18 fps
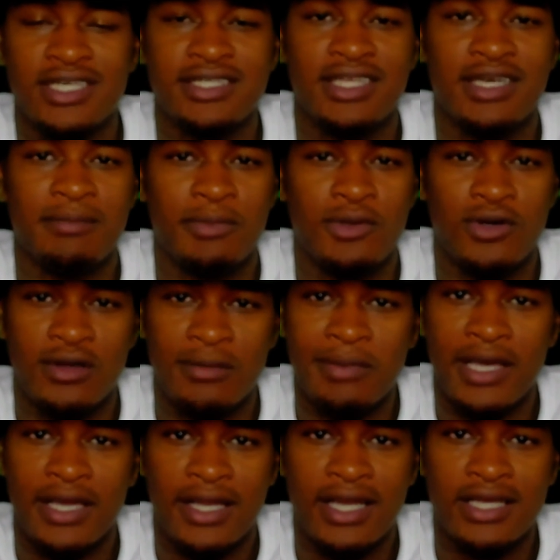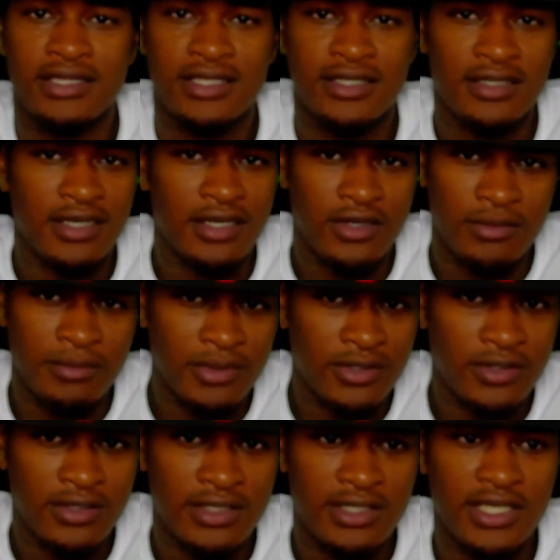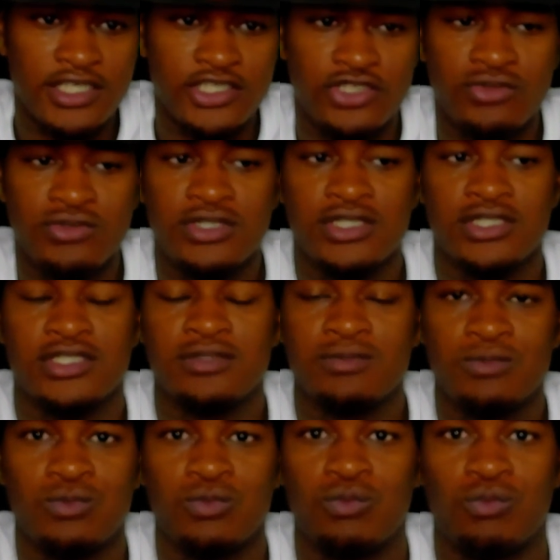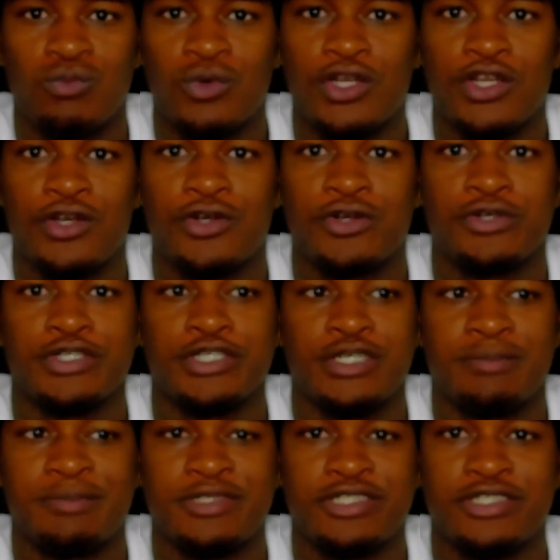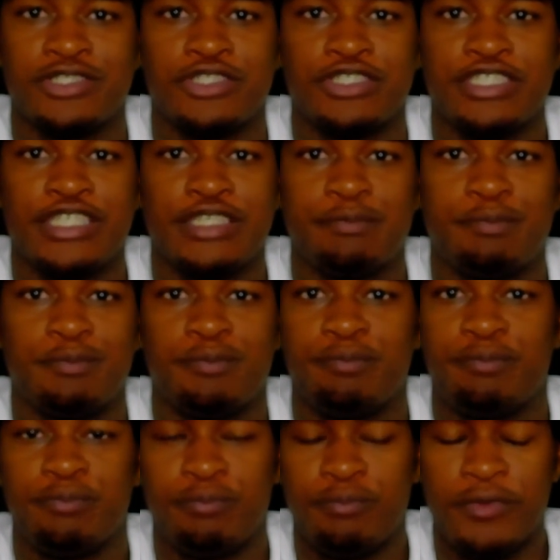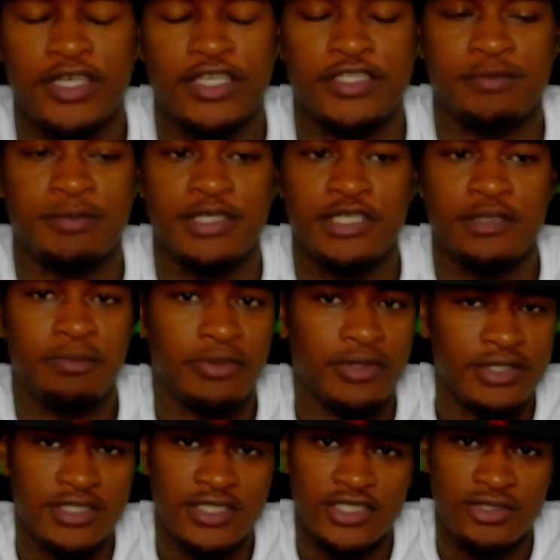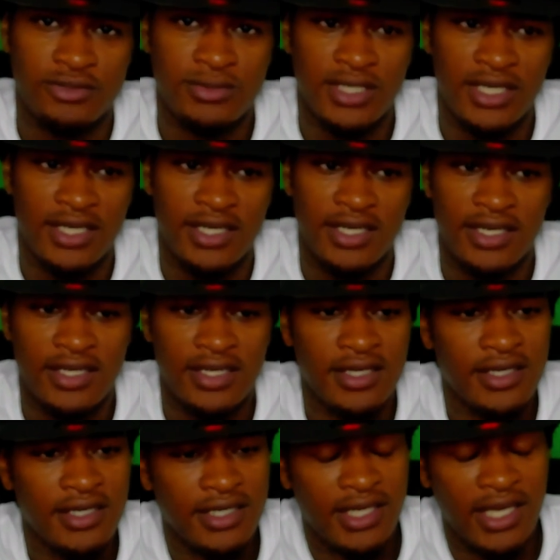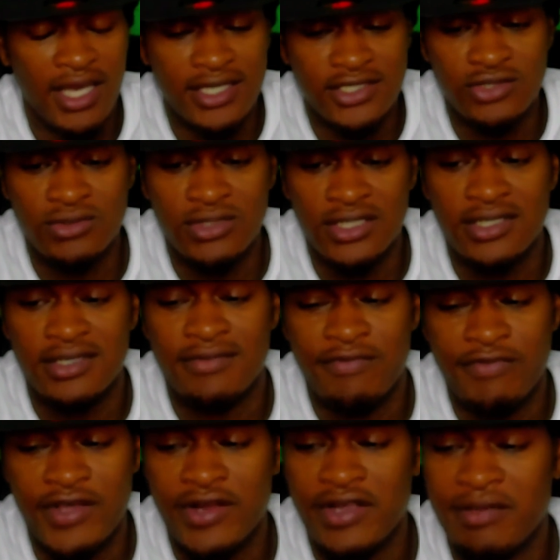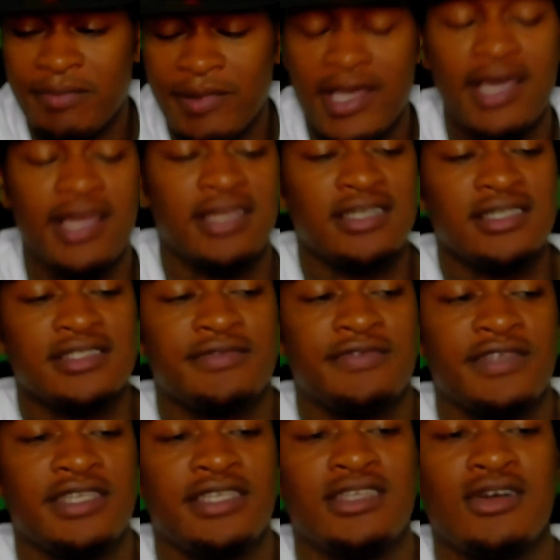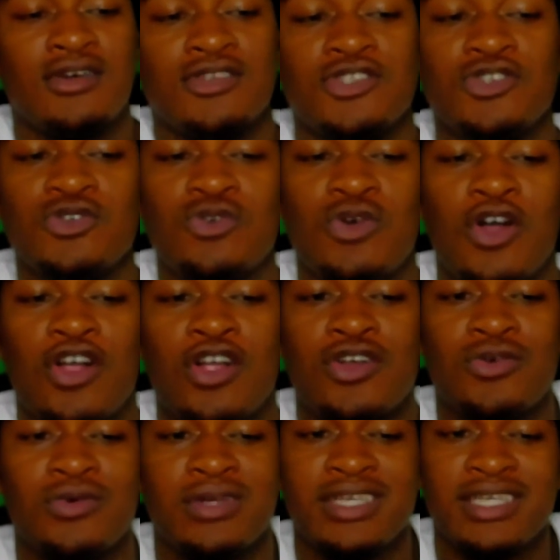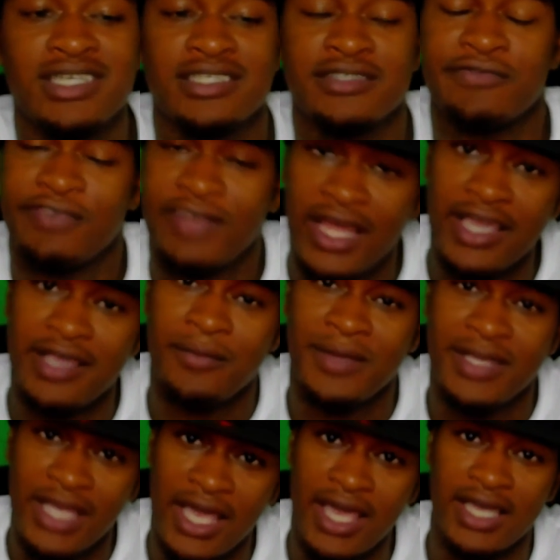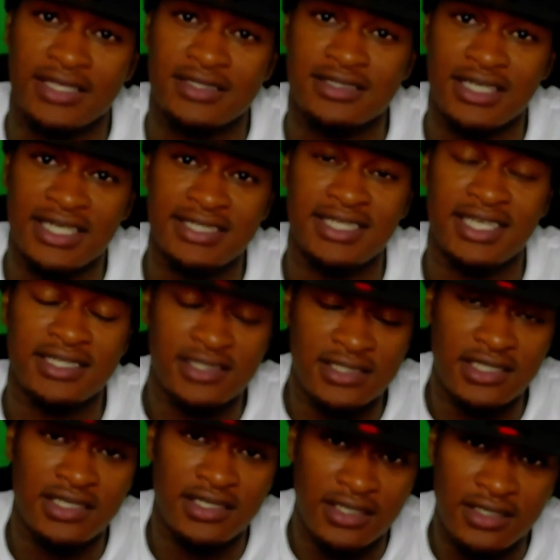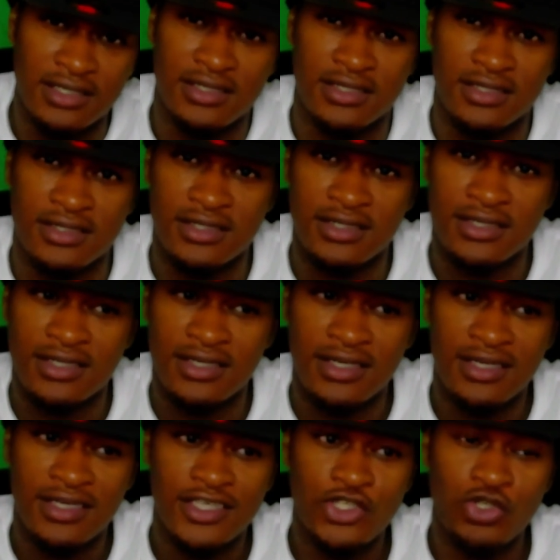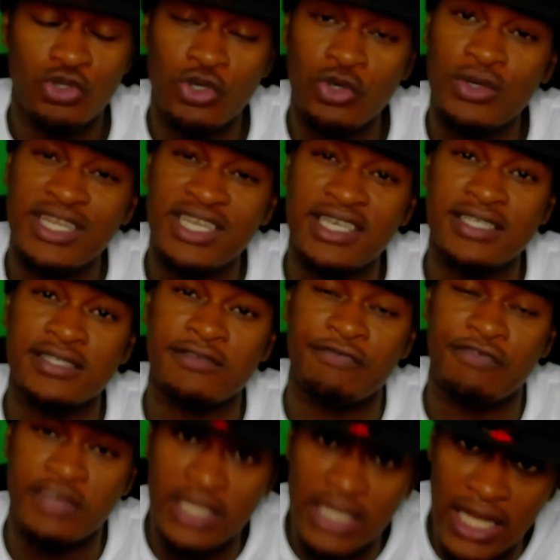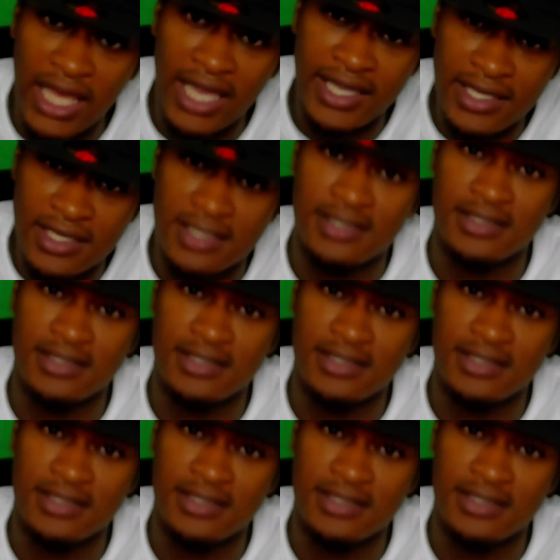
that ball back after he airball, unless you just want to hurry up and just get as many points as you can. Cash, you looking very bad in this video. You are going against Flight Reacts. Let that sink in. You going against Flight.